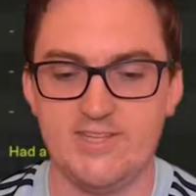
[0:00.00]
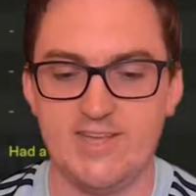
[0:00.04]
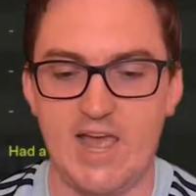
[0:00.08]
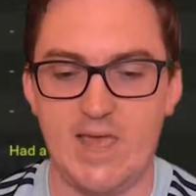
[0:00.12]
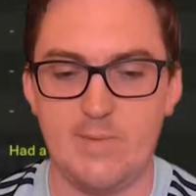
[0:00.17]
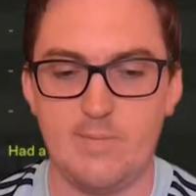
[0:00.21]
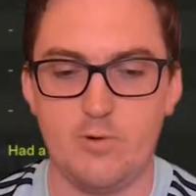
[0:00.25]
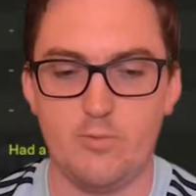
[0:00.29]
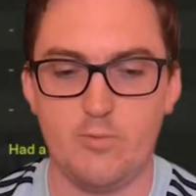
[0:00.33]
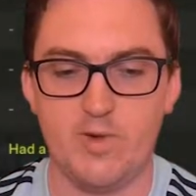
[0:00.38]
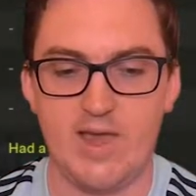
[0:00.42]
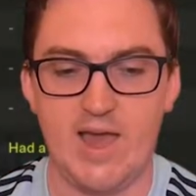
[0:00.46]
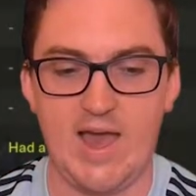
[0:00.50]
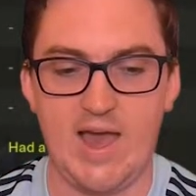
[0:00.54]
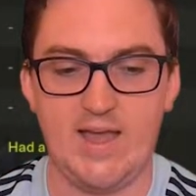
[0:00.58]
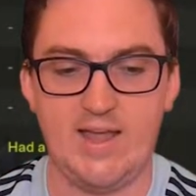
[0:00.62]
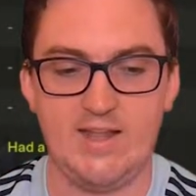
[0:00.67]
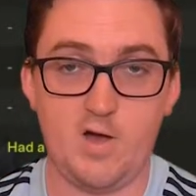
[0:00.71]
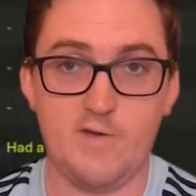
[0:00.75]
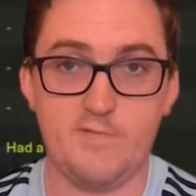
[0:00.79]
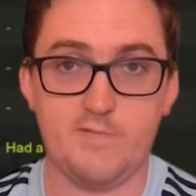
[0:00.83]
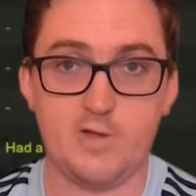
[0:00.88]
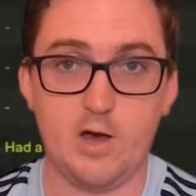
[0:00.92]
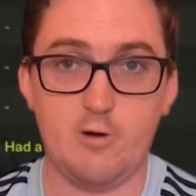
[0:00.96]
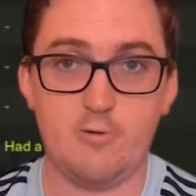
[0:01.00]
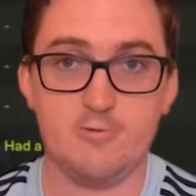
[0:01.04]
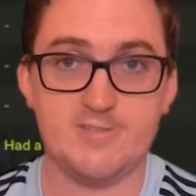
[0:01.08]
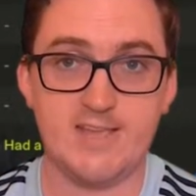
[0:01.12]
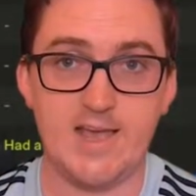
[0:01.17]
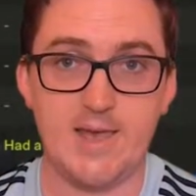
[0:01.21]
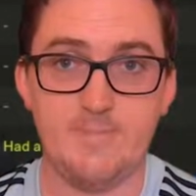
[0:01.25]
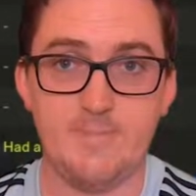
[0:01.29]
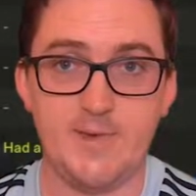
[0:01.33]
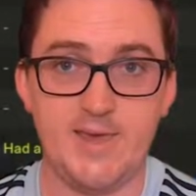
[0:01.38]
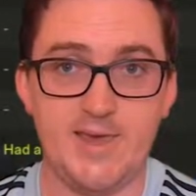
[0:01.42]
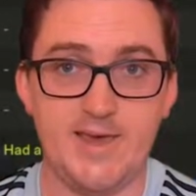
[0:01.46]
day, but we are 5 goals
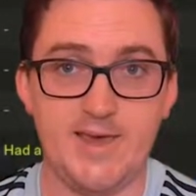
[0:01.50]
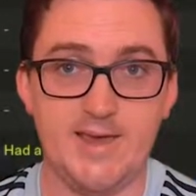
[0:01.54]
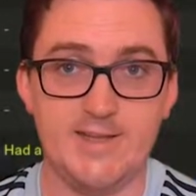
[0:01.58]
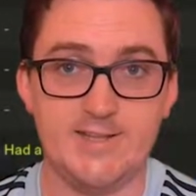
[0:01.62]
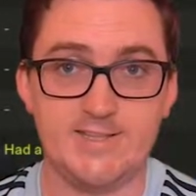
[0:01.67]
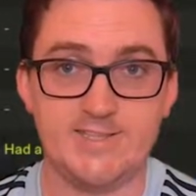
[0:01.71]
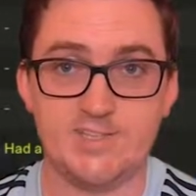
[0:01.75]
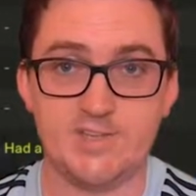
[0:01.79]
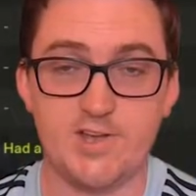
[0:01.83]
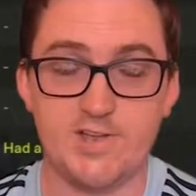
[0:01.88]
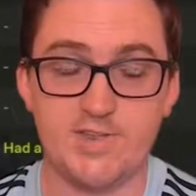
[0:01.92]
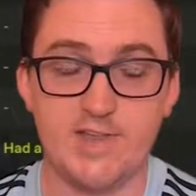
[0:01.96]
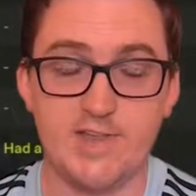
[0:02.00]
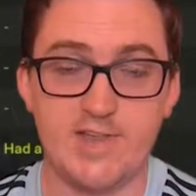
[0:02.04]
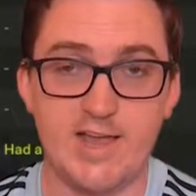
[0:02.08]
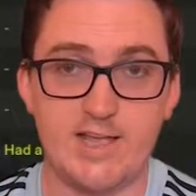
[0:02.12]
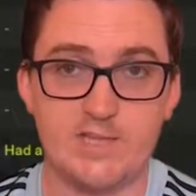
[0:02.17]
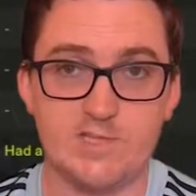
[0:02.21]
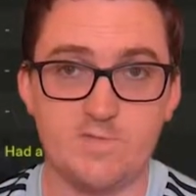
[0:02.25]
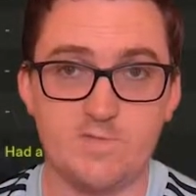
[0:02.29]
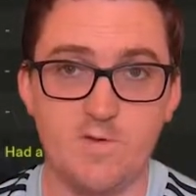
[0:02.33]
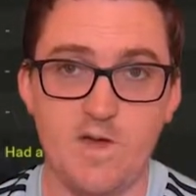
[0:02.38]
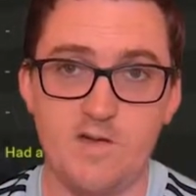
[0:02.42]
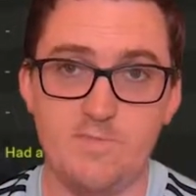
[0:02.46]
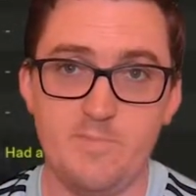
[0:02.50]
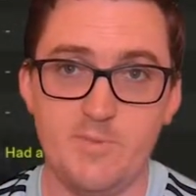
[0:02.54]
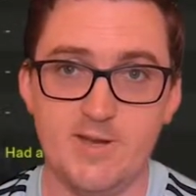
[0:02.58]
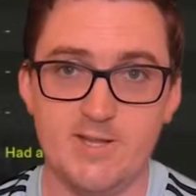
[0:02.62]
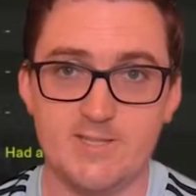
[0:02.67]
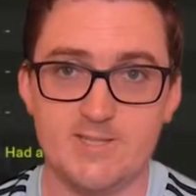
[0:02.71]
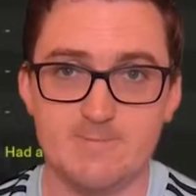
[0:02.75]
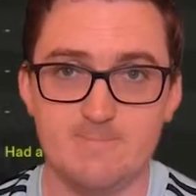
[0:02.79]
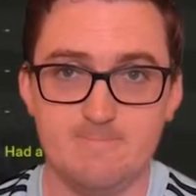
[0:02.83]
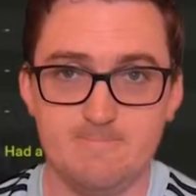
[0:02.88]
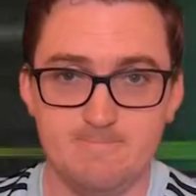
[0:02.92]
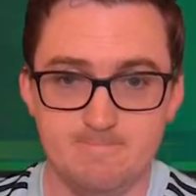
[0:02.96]
up here inside the last 5 minutes.